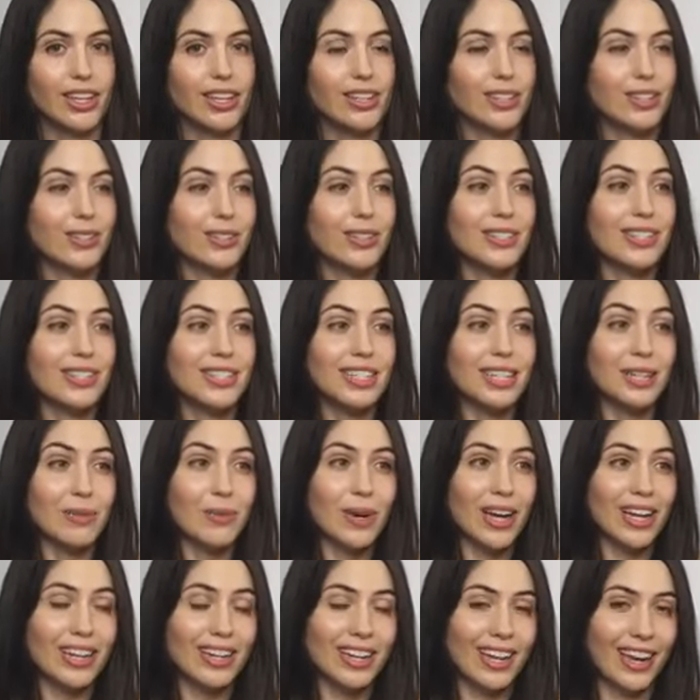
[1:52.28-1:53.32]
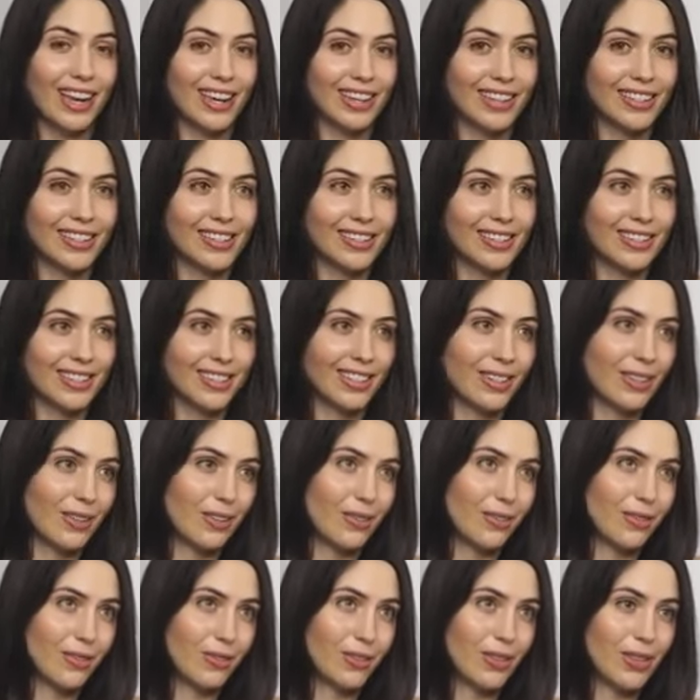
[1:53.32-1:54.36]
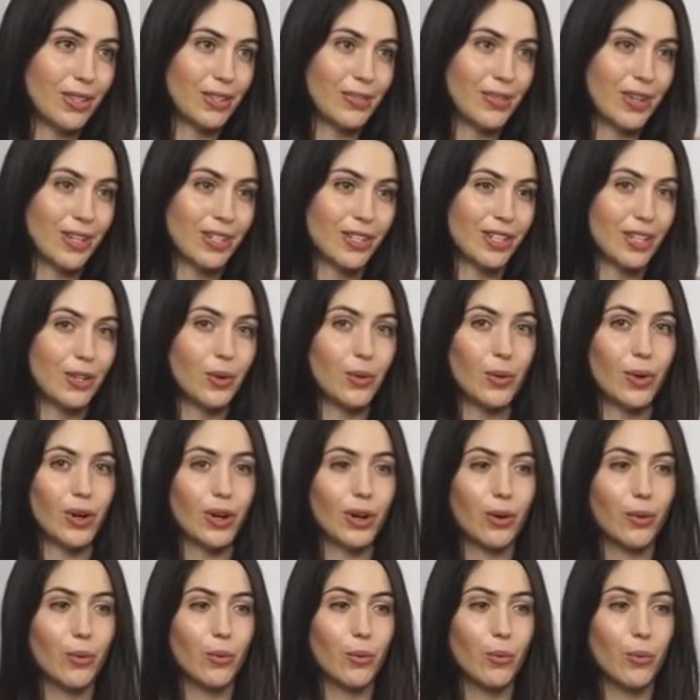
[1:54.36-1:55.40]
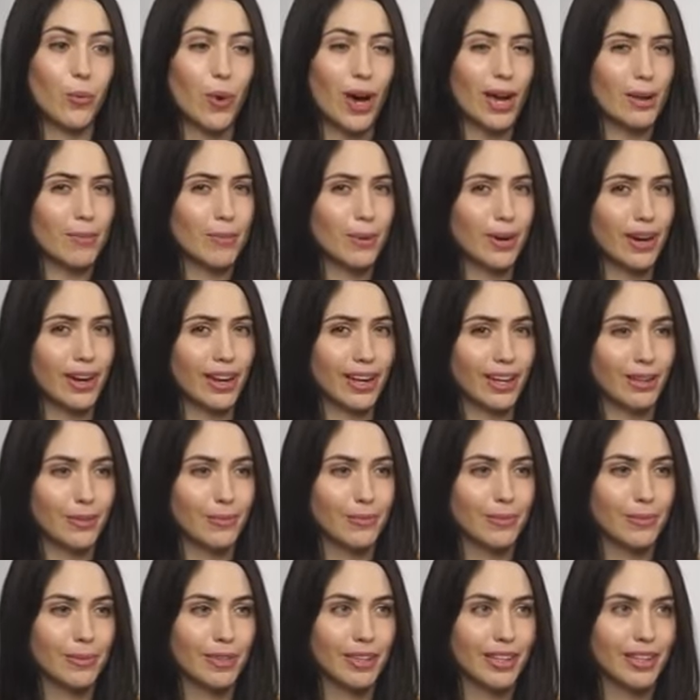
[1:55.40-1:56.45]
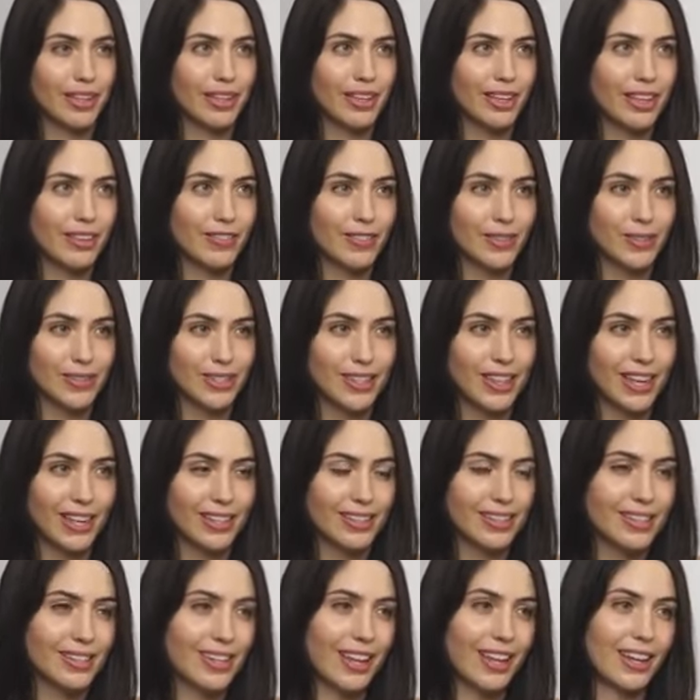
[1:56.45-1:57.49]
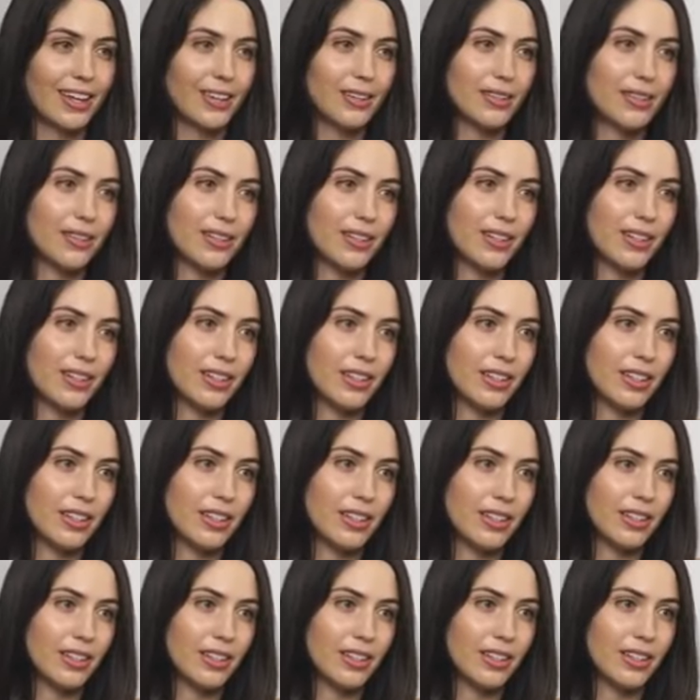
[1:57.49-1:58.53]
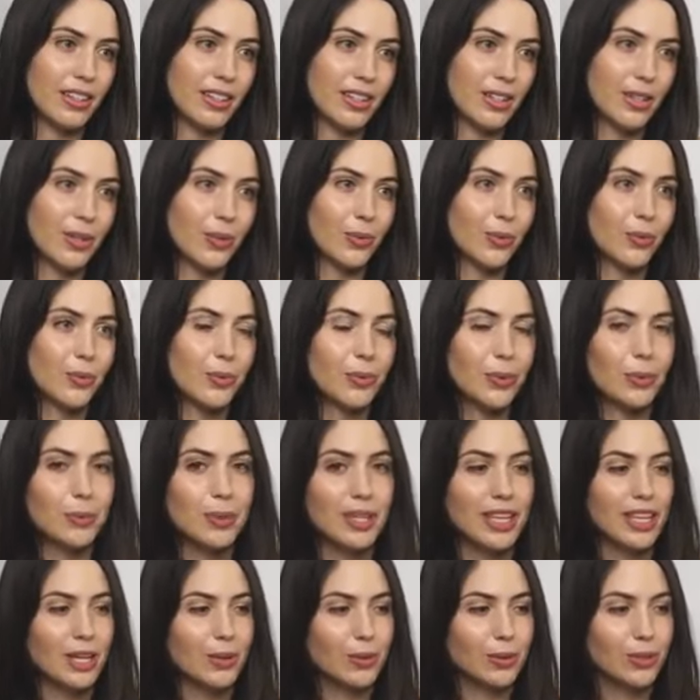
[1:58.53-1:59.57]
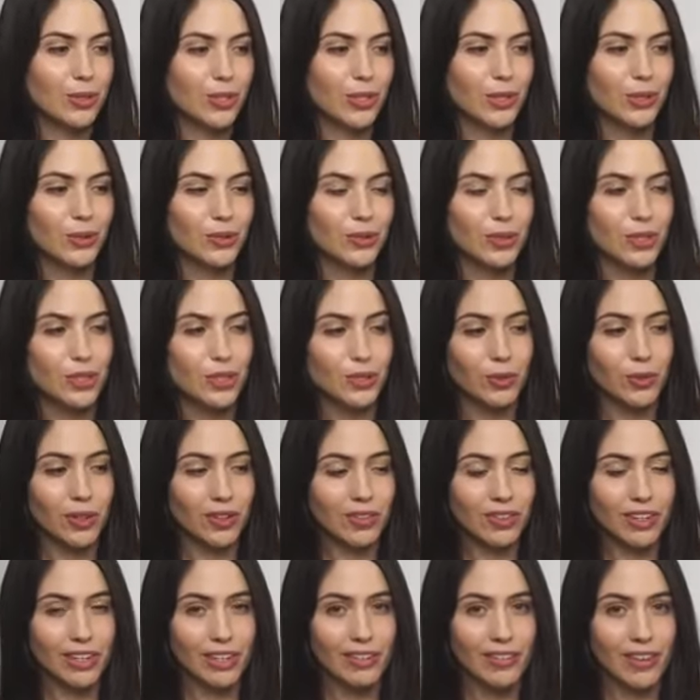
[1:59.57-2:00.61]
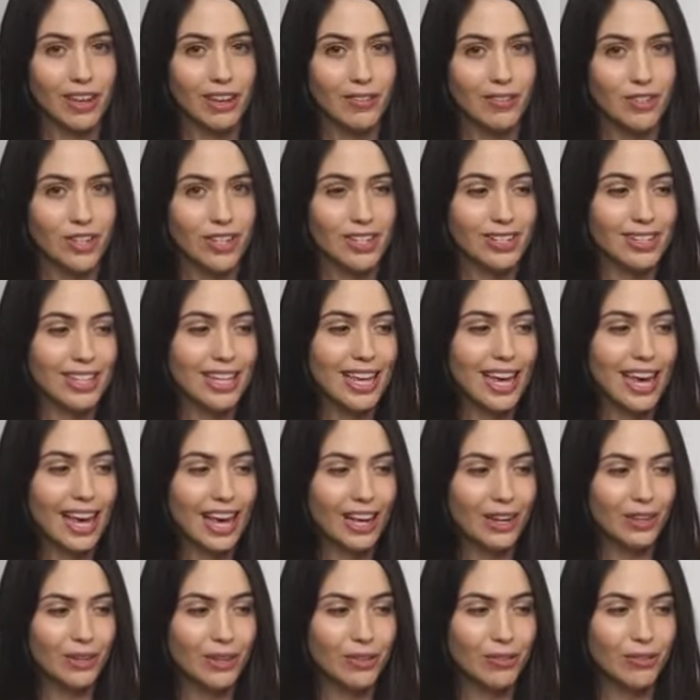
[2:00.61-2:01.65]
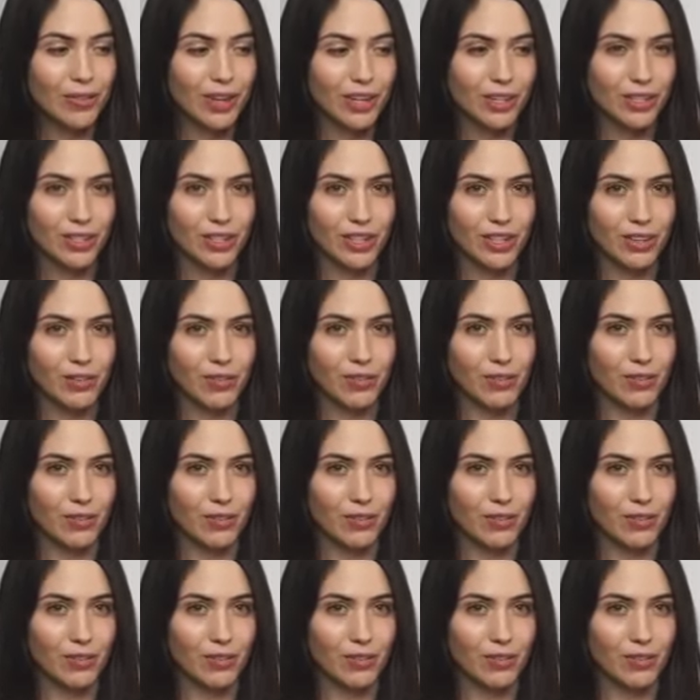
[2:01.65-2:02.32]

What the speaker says: So dy dx for this function, or y prime, if you see that instead, will be equal to the derivative of just the outer function